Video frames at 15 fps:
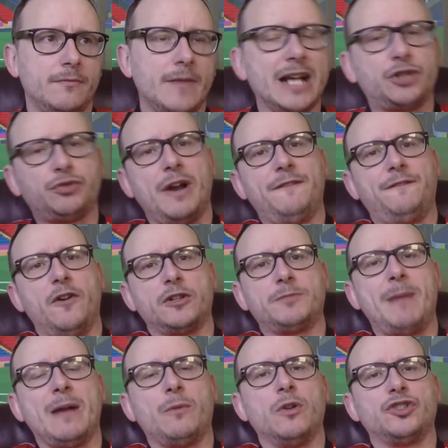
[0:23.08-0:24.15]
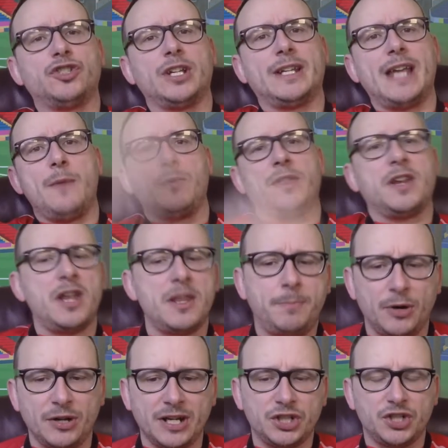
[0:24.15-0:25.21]
That's right, folks, back once again with another
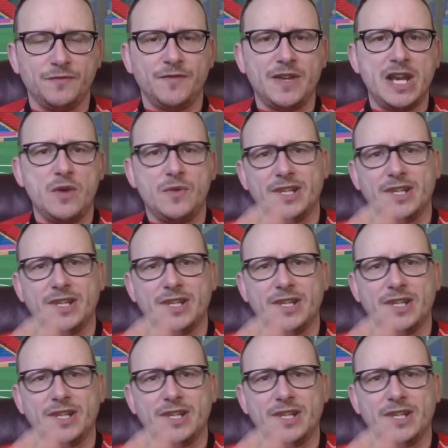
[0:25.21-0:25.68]
prediction video,